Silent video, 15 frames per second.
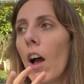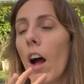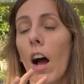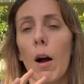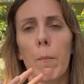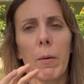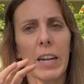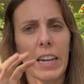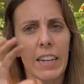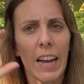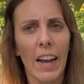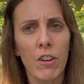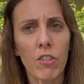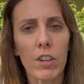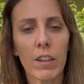But it
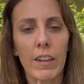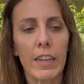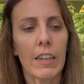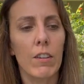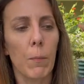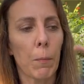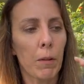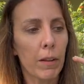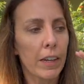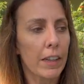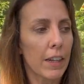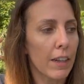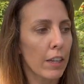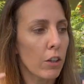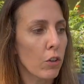actually like, it's a plant
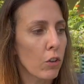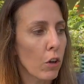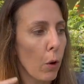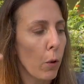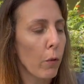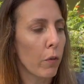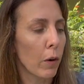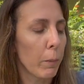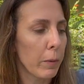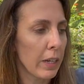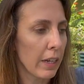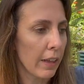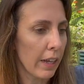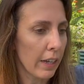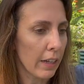that like you go from
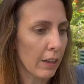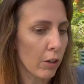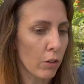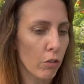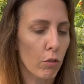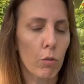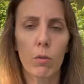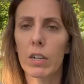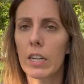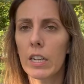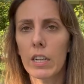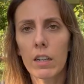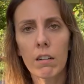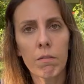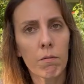being like, it looks
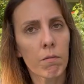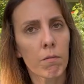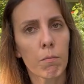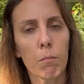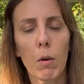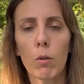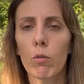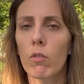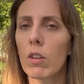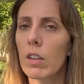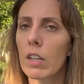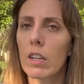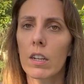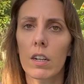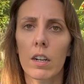green most of
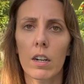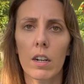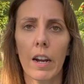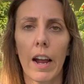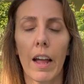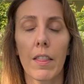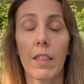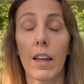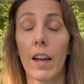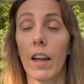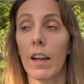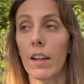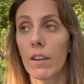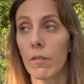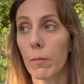the year. And
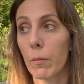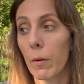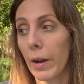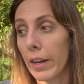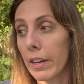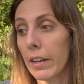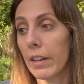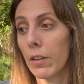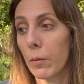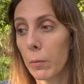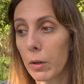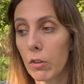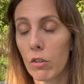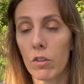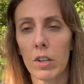then right in the
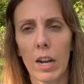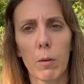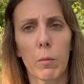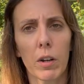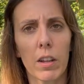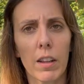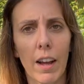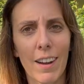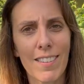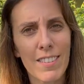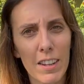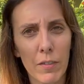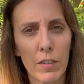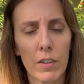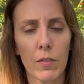winter time when a lot of
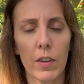stuff is